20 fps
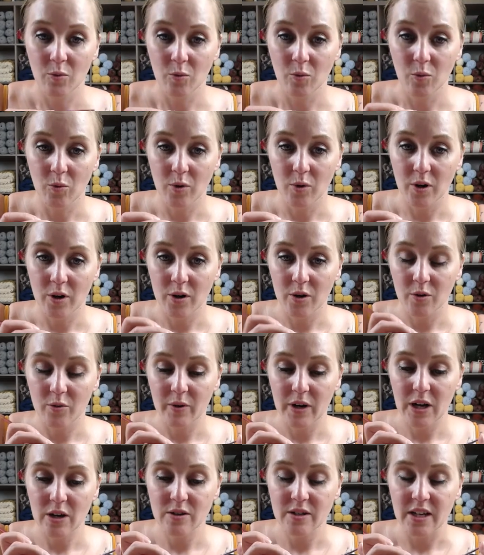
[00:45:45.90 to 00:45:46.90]
work
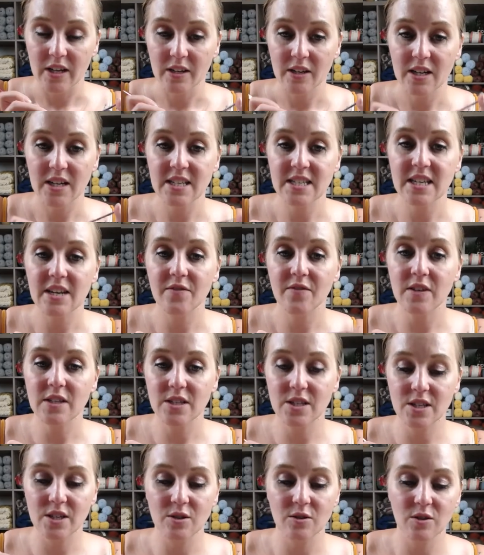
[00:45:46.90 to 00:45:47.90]
around it. Because if
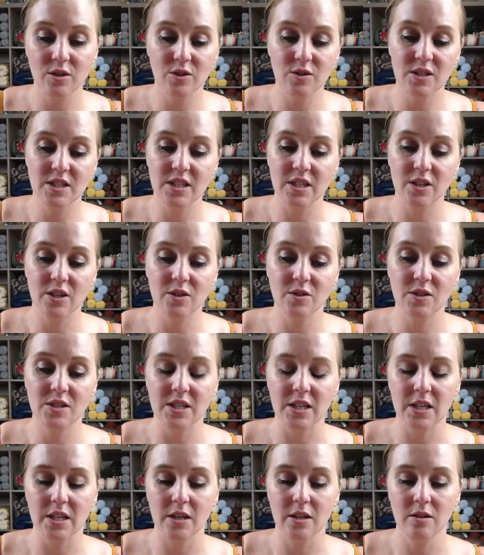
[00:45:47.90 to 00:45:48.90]
it's too
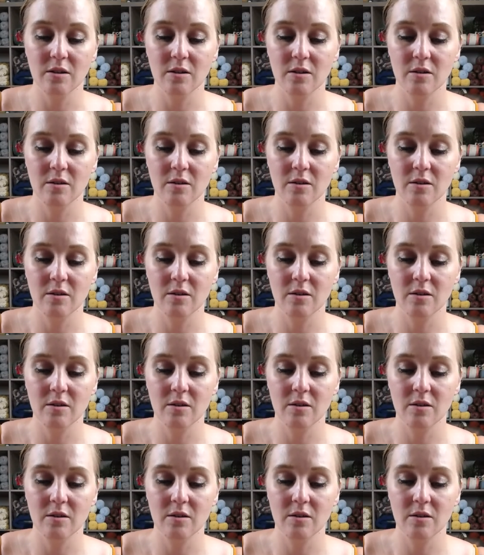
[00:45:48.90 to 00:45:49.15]
loosey-goosey,